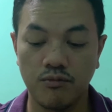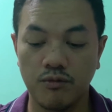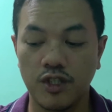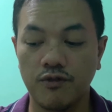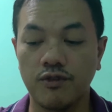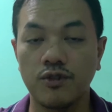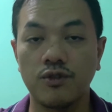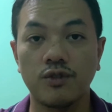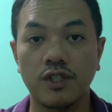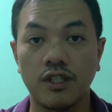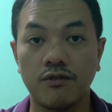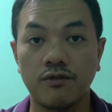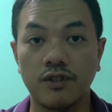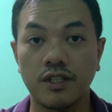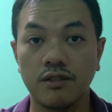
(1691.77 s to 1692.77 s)
but if you do
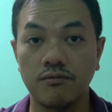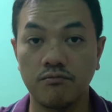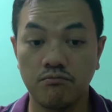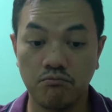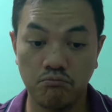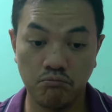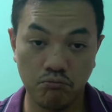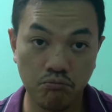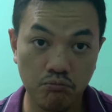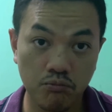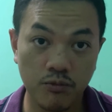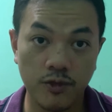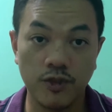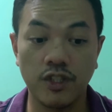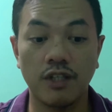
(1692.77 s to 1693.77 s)
care for it,
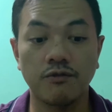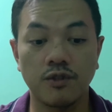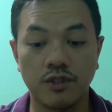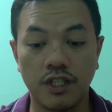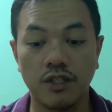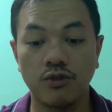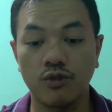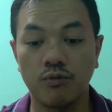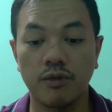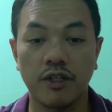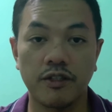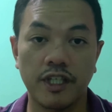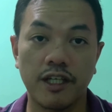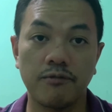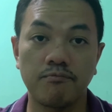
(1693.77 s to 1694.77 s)
you have to take note
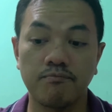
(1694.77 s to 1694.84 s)
about that.